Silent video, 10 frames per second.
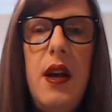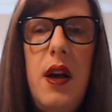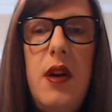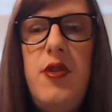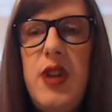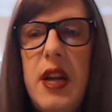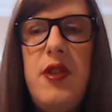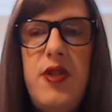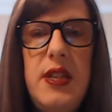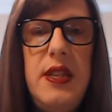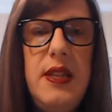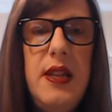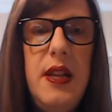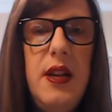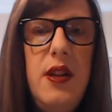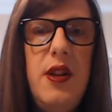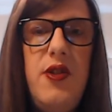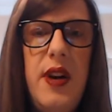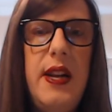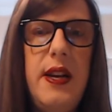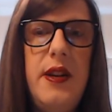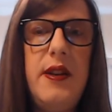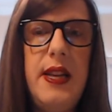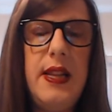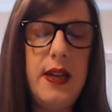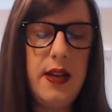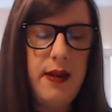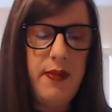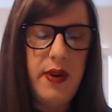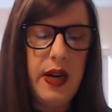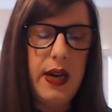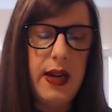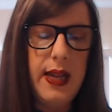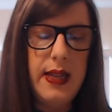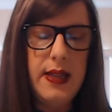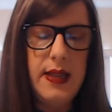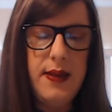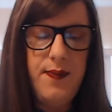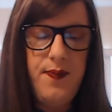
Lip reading: are challenges to try to understand the contemporary audience.